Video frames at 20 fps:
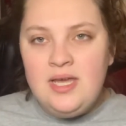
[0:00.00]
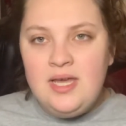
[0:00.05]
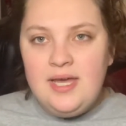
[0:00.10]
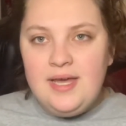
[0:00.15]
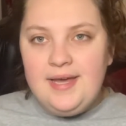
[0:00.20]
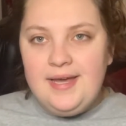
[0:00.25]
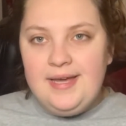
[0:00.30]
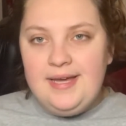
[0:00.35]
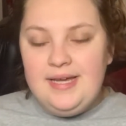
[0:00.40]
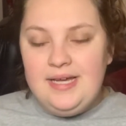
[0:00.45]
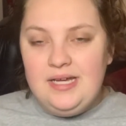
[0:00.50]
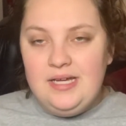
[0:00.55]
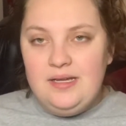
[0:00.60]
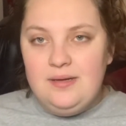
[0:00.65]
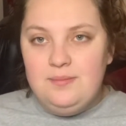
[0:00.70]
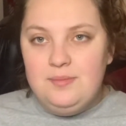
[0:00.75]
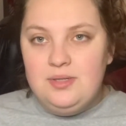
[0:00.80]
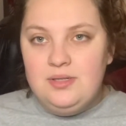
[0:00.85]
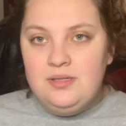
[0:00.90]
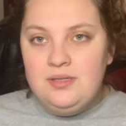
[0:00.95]

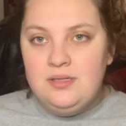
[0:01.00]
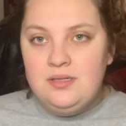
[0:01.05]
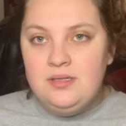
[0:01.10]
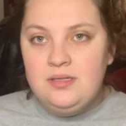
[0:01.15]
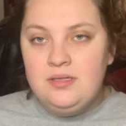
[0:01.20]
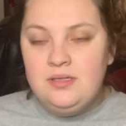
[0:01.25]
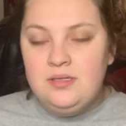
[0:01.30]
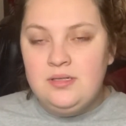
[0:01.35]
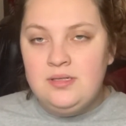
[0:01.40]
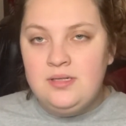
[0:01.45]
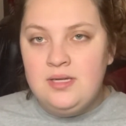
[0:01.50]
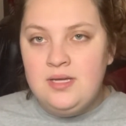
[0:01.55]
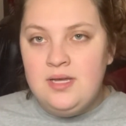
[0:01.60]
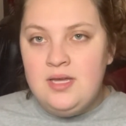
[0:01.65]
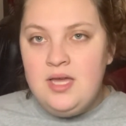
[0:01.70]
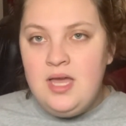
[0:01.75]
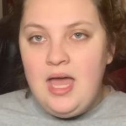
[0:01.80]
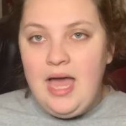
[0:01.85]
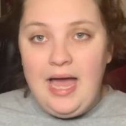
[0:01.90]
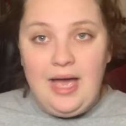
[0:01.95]
I
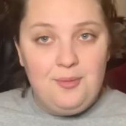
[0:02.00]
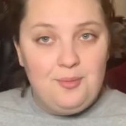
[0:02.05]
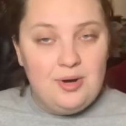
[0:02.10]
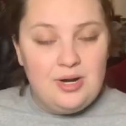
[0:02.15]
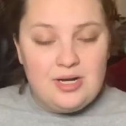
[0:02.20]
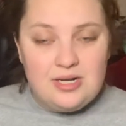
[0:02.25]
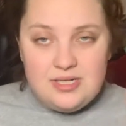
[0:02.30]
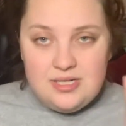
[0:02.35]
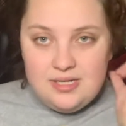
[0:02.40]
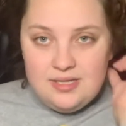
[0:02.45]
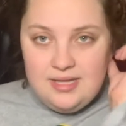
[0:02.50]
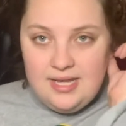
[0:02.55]
worked